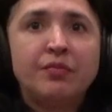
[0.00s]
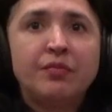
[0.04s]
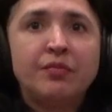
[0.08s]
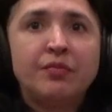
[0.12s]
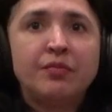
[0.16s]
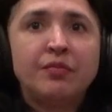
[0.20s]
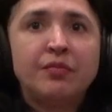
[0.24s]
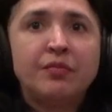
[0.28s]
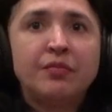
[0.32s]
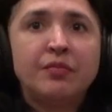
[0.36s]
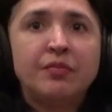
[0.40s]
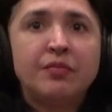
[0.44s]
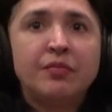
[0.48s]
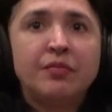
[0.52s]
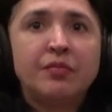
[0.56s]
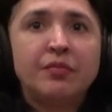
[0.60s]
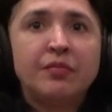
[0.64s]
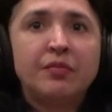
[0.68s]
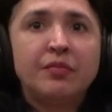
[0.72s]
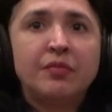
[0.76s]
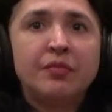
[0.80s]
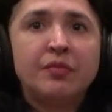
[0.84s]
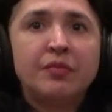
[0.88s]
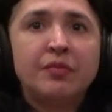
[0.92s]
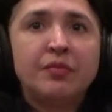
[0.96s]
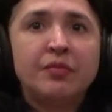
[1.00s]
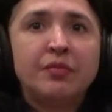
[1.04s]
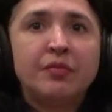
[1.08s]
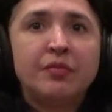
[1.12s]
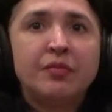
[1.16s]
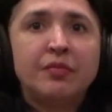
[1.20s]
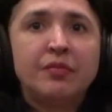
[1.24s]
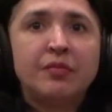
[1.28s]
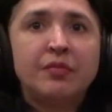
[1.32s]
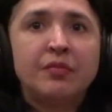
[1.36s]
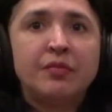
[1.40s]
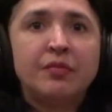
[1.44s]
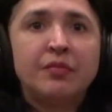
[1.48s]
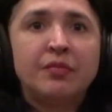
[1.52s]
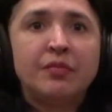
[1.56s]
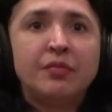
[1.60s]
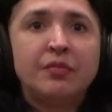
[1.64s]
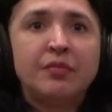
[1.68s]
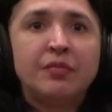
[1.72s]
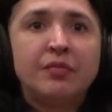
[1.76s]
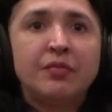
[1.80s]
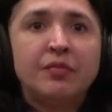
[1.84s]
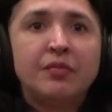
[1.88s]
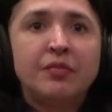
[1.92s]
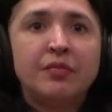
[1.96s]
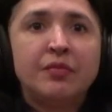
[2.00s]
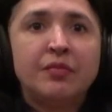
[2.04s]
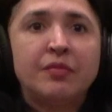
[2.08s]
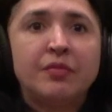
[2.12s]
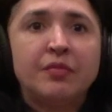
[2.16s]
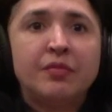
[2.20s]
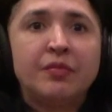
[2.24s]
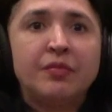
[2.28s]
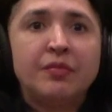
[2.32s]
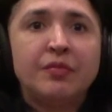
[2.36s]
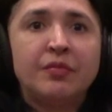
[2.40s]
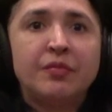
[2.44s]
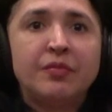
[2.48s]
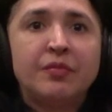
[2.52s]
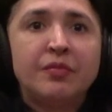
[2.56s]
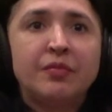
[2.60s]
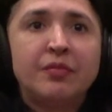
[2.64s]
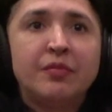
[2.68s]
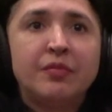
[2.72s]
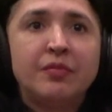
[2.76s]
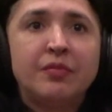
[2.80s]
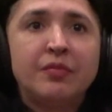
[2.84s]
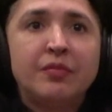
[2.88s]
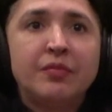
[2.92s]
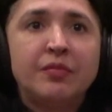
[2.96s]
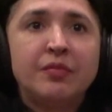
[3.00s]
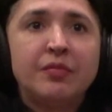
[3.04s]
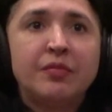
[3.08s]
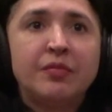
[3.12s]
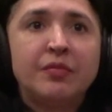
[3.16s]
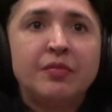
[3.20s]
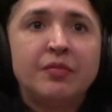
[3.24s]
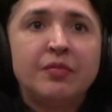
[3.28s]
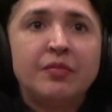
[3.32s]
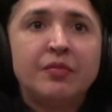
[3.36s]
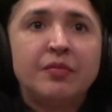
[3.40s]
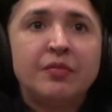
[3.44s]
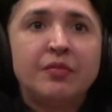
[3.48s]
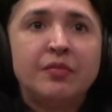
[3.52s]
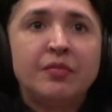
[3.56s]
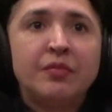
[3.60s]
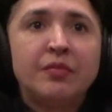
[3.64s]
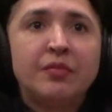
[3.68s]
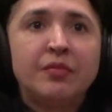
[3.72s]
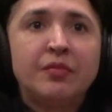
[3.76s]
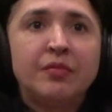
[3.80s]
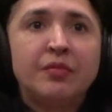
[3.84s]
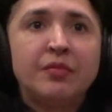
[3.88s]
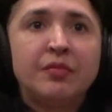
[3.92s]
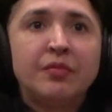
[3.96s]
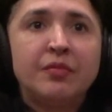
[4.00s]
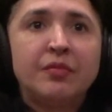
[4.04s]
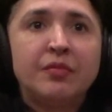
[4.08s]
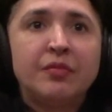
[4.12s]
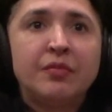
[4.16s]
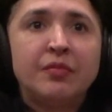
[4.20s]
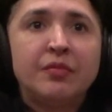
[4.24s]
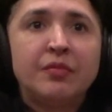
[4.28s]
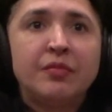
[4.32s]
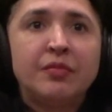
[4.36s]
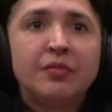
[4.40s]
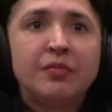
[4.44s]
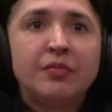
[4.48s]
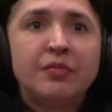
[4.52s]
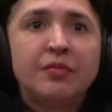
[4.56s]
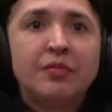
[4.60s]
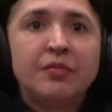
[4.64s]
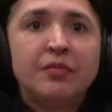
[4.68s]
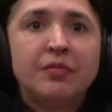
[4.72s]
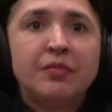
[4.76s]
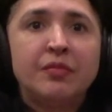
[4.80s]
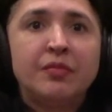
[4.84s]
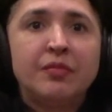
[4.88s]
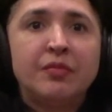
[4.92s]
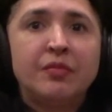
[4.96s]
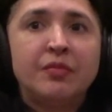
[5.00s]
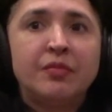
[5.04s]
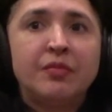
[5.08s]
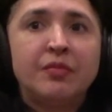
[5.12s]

(not speaking)